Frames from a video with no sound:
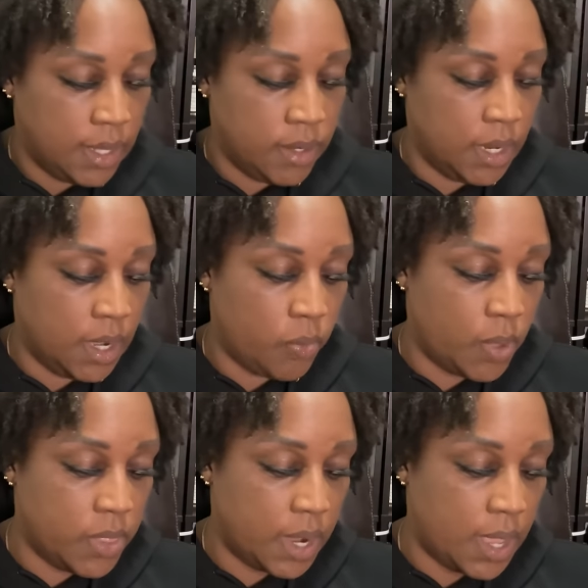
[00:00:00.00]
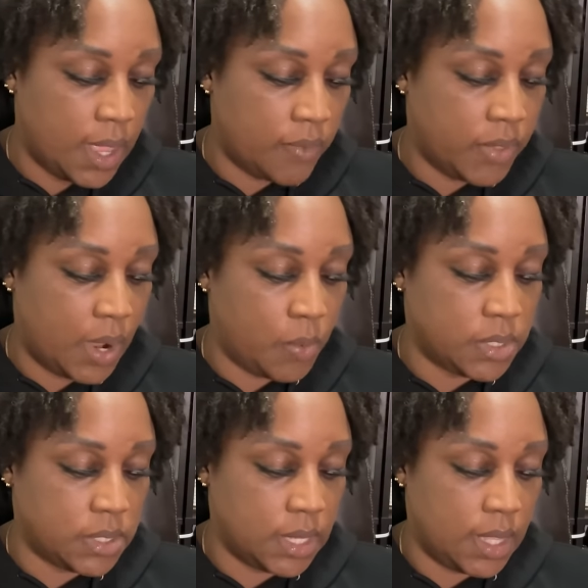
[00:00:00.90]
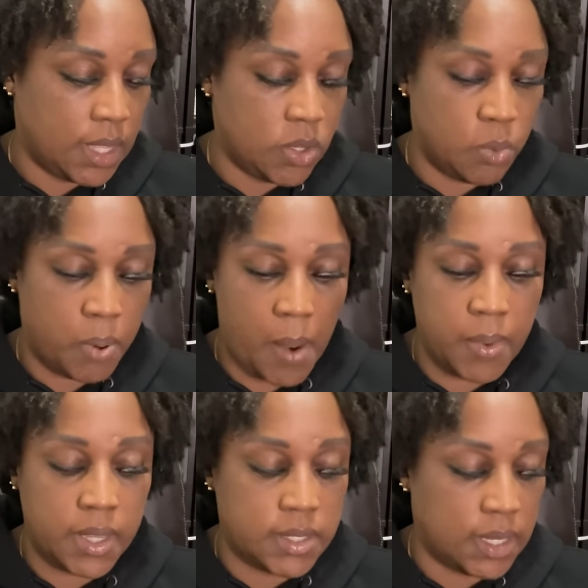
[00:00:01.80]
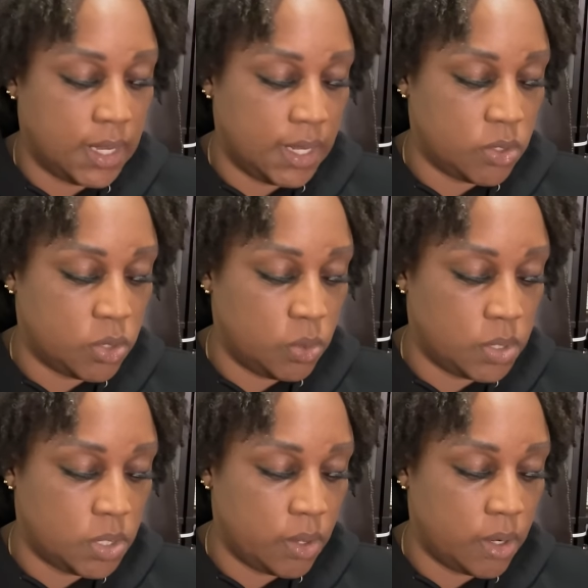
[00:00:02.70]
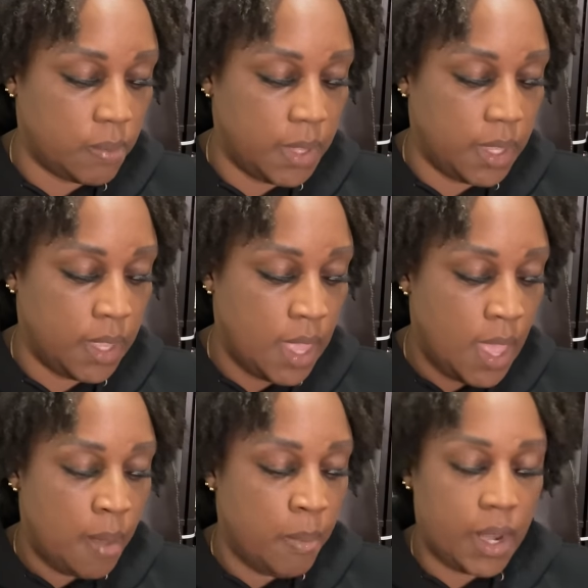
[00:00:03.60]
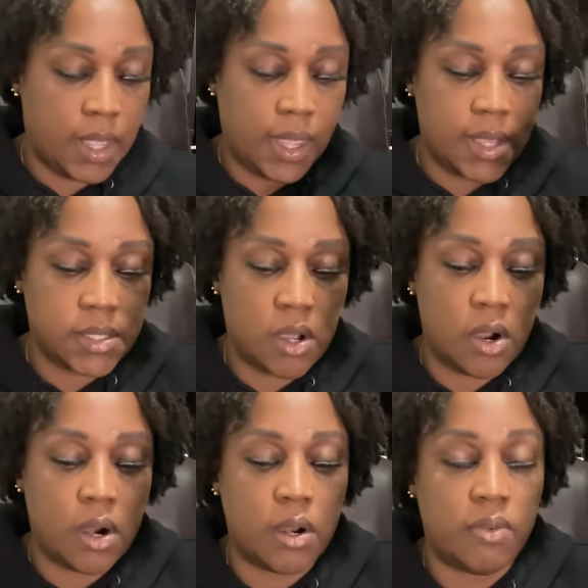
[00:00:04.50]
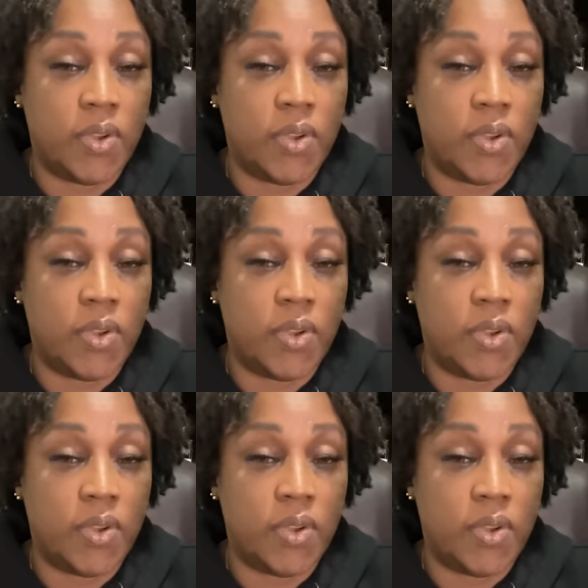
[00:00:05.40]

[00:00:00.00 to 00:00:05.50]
The other one that I have that I would say that you probably need to get into is going to be Madagascar